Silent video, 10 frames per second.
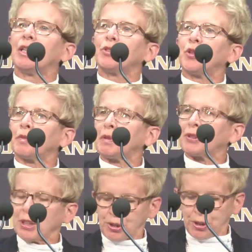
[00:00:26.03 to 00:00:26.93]
to the
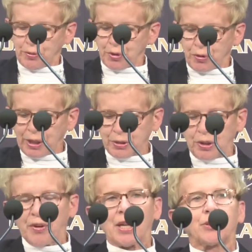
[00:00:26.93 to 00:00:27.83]
position of Director
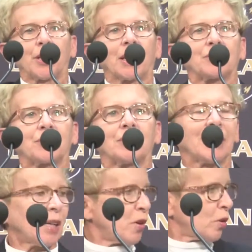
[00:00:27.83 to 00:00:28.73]
of Athletics
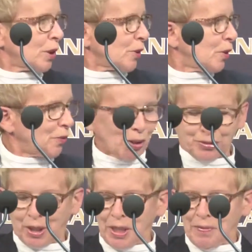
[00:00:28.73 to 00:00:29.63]
at Oakland
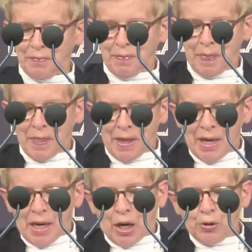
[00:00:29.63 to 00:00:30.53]
University.
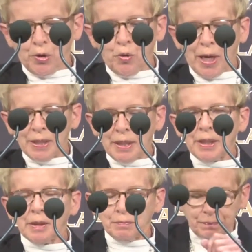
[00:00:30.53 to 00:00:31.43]
Our new AD,
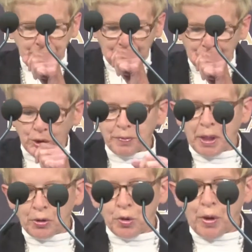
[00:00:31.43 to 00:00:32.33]

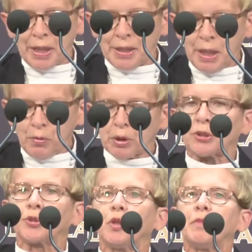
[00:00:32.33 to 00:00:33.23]
our new AD will
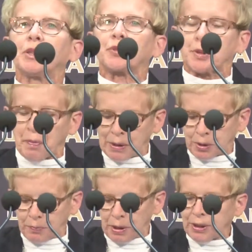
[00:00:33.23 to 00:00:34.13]
assume his
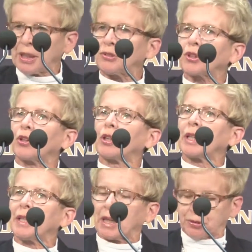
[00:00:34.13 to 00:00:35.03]
responsibilities
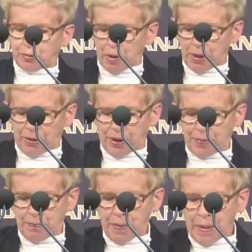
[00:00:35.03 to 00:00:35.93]
early next month.
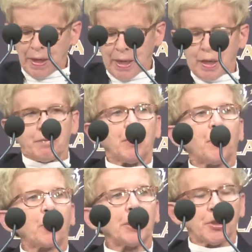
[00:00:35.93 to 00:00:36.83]

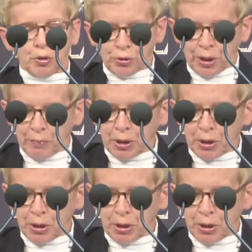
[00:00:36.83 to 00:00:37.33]
Before introducing